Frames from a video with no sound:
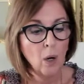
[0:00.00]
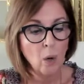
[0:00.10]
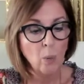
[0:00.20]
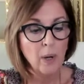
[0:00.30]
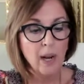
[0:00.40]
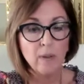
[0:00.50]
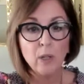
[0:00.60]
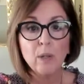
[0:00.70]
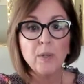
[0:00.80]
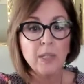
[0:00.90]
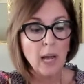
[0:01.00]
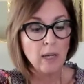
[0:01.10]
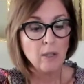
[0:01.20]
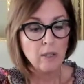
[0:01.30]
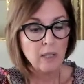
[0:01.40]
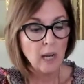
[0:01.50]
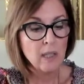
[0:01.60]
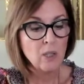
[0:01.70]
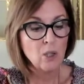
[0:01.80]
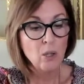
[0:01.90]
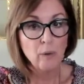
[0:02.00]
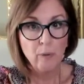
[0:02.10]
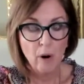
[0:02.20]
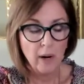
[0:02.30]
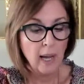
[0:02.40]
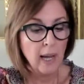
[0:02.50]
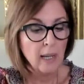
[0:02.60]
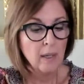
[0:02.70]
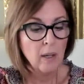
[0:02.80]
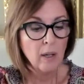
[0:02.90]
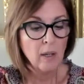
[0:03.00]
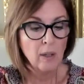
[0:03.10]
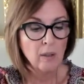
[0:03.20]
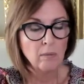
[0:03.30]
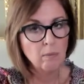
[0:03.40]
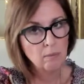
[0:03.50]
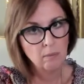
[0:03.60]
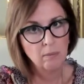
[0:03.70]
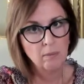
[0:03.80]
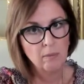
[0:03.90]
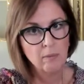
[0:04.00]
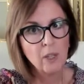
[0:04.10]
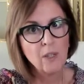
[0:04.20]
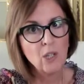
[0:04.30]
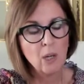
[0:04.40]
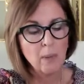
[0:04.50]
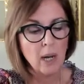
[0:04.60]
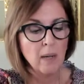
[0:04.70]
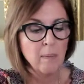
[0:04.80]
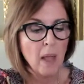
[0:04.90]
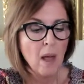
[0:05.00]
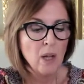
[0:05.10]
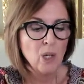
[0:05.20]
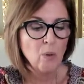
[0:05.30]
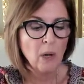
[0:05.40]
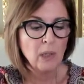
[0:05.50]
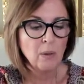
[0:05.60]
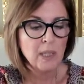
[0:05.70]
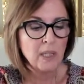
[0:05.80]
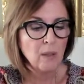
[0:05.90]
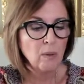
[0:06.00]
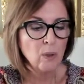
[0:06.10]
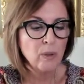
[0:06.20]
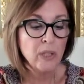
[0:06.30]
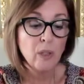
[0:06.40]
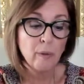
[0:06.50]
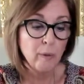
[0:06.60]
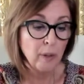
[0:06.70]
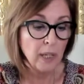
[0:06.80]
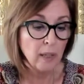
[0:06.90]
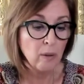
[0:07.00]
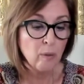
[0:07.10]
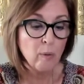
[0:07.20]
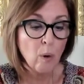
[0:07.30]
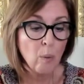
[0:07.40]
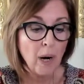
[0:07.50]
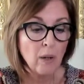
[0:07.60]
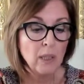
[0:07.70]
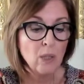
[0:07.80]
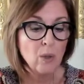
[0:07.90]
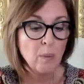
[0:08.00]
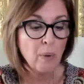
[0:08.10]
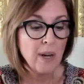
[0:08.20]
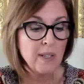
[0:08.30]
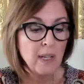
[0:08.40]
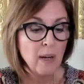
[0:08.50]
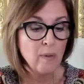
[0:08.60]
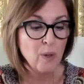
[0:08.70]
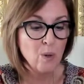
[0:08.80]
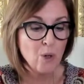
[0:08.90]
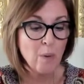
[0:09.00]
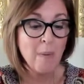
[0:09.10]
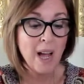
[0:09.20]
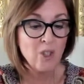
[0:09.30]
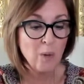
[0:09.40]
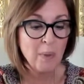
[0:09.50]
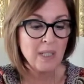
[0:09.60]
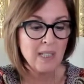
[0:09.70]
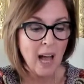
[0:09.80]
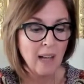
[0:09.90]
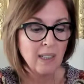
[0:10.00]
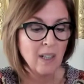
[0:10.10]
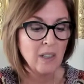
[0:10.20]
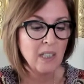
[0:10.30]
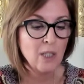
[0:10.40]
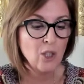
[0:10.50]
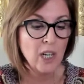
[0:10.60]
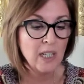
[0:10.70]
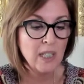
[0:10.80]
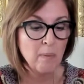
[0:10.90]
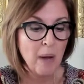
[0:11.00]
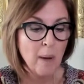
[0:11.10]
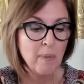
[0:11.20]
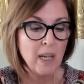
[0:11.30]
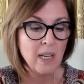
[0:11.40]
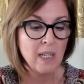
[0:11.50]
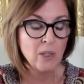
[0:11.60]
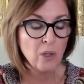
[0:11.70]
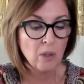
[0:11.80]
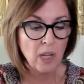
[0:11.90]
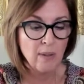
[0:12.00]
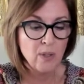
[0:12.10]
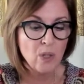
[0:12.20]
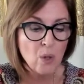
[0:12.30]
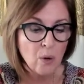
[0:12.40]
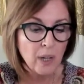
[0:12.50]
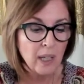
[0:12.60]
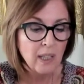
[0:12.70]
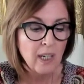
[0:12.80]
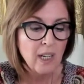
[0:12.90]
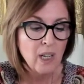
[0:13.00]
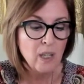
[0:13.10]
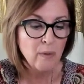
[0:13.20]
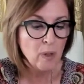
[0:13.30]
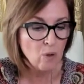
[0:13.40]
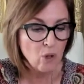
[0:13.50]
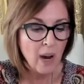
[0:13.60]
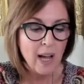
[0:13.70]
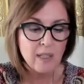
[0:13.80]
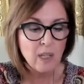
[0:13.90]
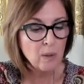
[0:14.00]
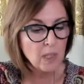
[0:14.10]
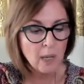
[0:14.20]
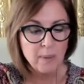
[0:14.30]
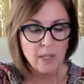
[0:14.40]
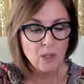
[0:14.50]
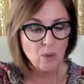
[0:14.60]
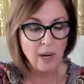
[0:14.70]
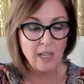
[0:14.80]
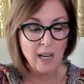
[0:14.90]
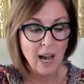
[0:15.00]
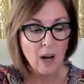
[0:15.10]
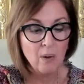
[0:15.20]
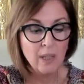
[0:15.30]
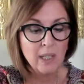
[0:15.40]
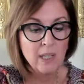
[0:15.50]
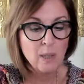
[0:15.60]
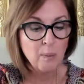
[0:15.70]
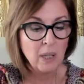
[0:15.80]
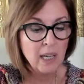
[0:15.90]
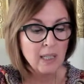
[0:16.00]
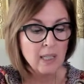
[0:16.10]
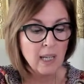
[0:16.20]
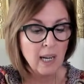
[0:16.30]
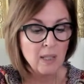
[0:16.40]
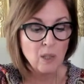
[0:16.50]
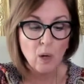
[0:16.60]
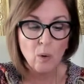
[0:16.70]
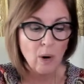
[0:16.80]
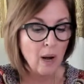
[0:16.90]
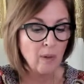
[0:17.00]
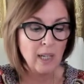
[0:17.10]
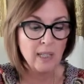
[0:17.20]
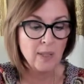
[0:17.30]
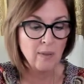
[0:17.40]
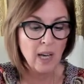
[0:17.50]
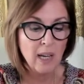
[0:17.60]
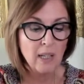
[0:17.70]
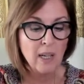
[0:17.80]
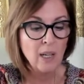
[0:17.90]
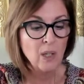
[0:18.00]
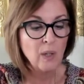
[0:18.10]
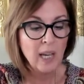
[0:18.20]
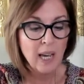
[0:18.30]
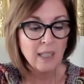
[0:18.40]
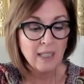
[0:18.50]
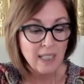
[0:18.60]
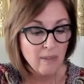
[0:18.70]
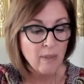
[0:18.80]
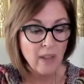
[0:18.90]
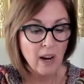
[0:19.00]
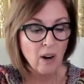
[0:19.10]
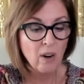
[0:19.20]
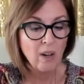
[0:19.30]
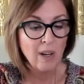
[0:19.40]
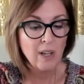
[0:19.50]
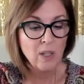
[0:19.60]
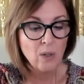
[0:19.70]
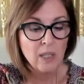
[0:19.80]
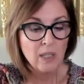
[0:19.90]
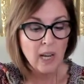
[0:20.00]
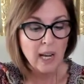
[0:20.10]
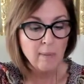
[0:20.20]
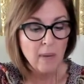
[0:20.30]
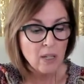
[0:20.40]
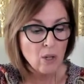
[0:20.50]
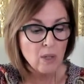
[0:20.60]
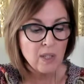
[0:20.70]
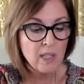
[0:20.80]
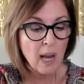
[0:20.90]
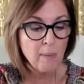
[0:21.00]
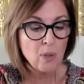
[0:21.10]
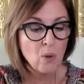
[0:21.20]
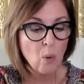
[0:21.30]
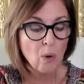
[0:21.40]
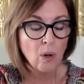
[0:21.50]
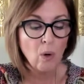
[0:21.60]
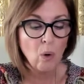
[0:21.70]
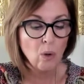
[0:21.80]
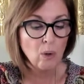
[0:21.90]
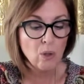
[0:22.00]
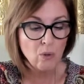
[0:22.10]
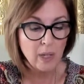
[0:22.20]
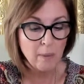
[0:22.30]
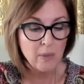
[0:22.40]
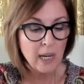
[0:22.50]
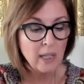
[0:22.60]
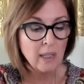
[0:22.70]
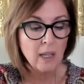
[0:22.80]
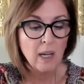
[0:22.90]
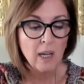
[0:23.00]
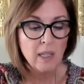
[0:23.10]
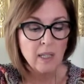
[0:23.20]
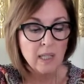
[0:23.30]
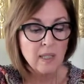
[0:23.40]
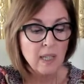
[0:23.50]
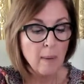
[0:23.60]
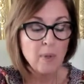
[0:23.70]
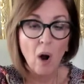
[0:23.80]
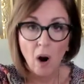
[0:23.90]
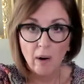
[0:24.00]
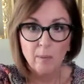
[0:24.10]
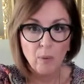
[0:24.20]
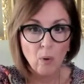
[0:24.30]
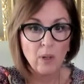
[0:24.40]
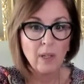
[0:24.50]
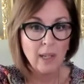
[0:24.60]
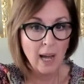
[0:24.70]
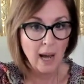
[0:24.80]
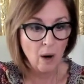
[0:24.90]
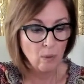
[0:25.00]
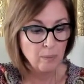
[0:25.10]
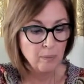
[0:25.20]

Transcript: Whenever you set your sights too far ahead, very Gemini, you run the risk of losing your footing, for rarely do the present and future match up exactly on the enchanted map that is your life story. The future has no substance right now. It is a place that has no grounding as of yet. You can't live there. You can take measured steps toward a goal or a dream. These steps are important now.